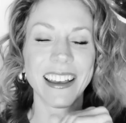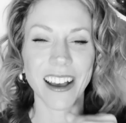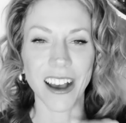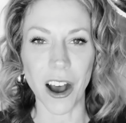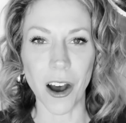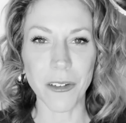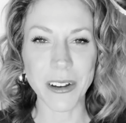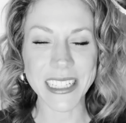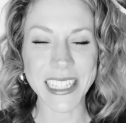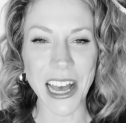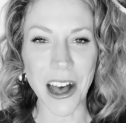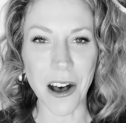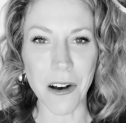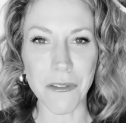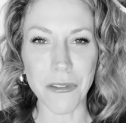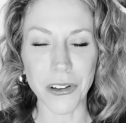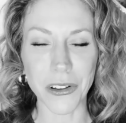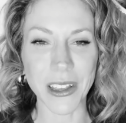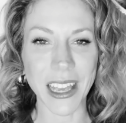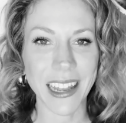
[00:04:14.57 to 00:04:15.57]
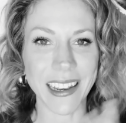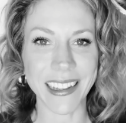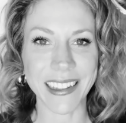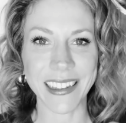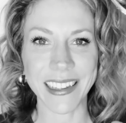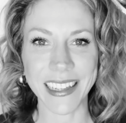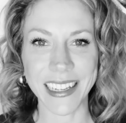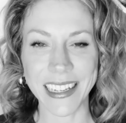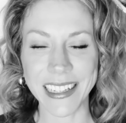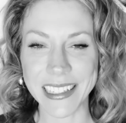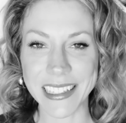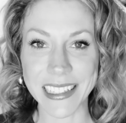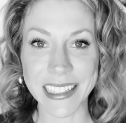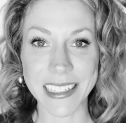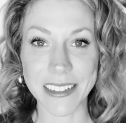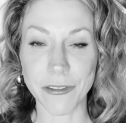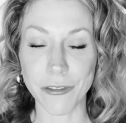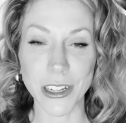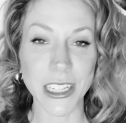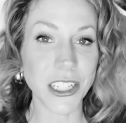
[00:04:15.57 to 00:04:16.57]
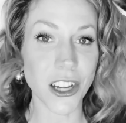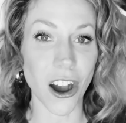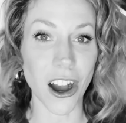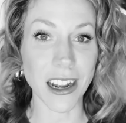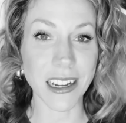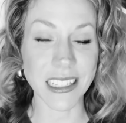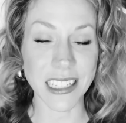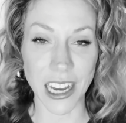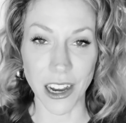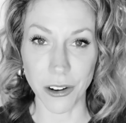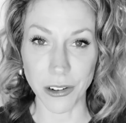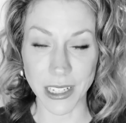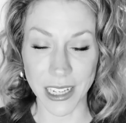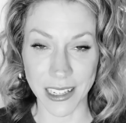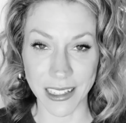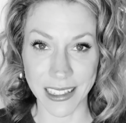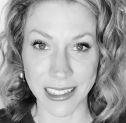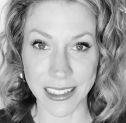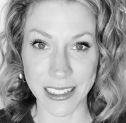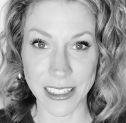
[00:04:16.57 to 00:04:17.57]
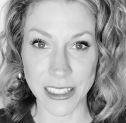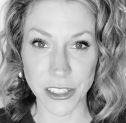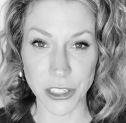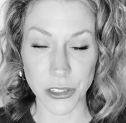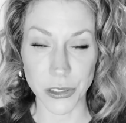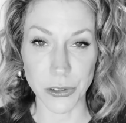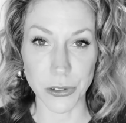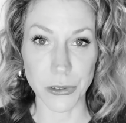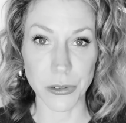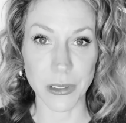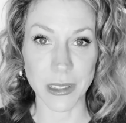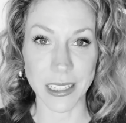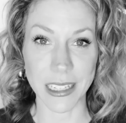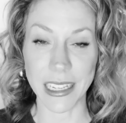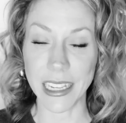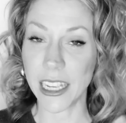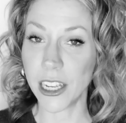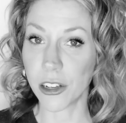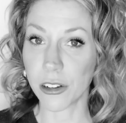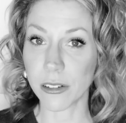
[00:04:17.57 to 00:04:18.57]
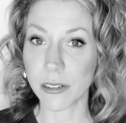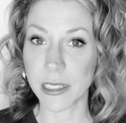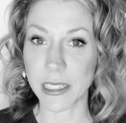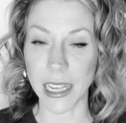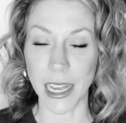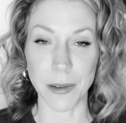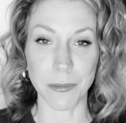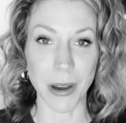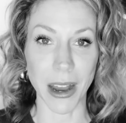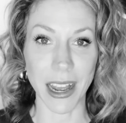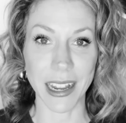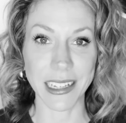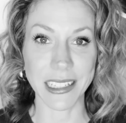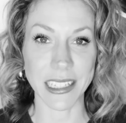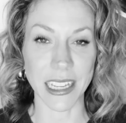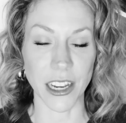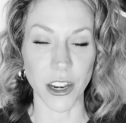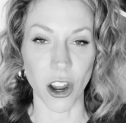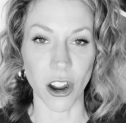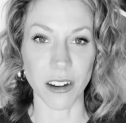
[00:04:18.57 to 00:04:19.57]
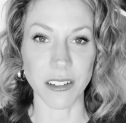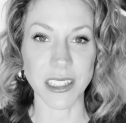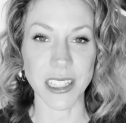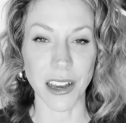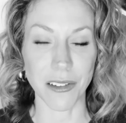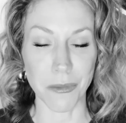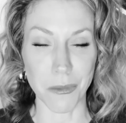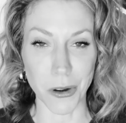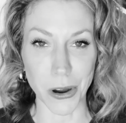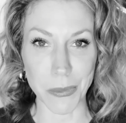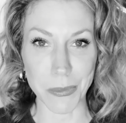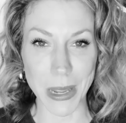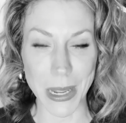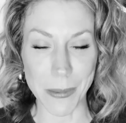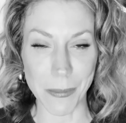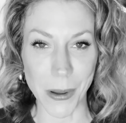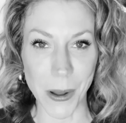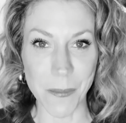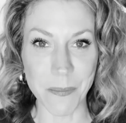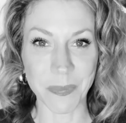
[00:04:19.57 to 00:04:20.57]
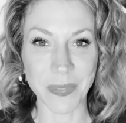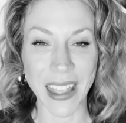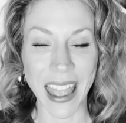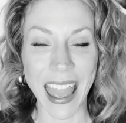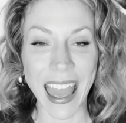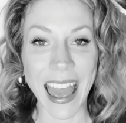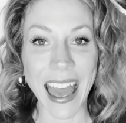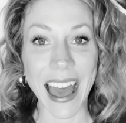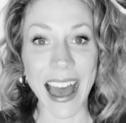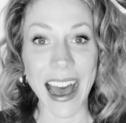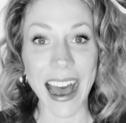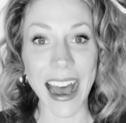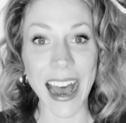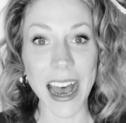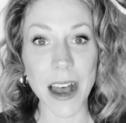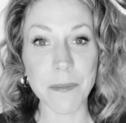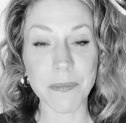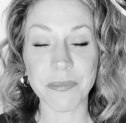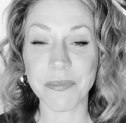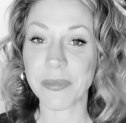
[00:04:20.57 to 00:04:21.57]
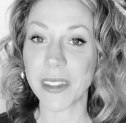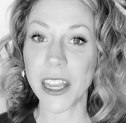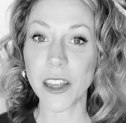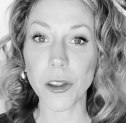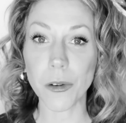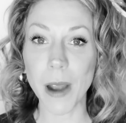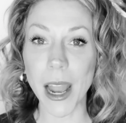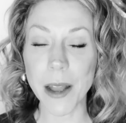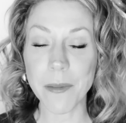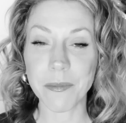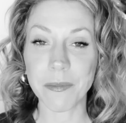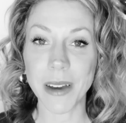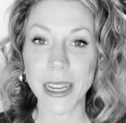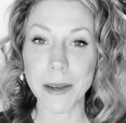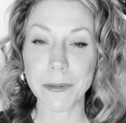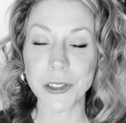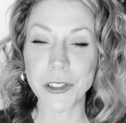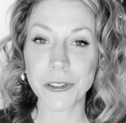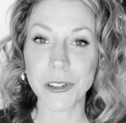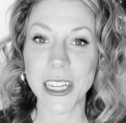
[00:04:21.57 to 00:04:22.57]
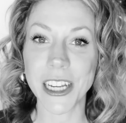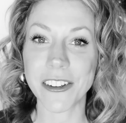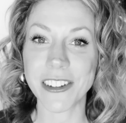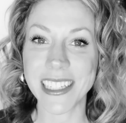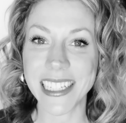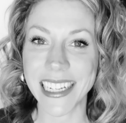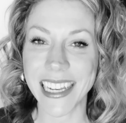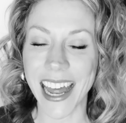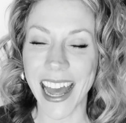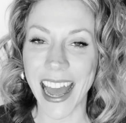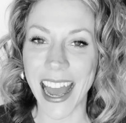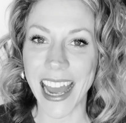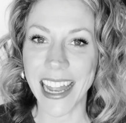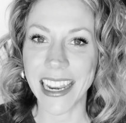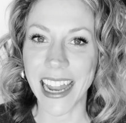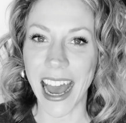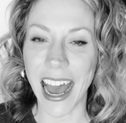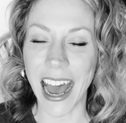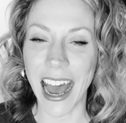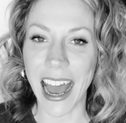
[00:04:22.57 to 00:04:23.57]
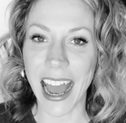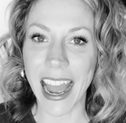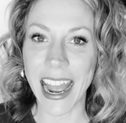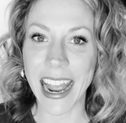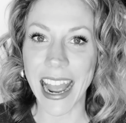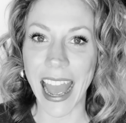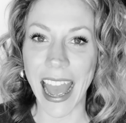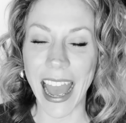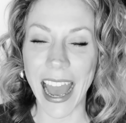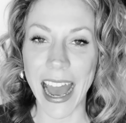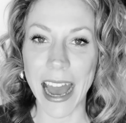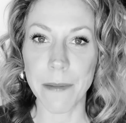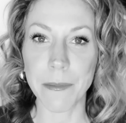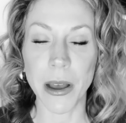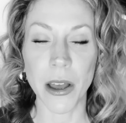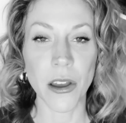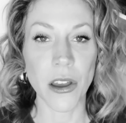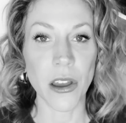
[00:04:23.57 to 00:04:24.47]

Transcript: Always helpful getting these free talks out into the ears and minds and hearts of more people. Either way, my name is Julia Kristina, and I am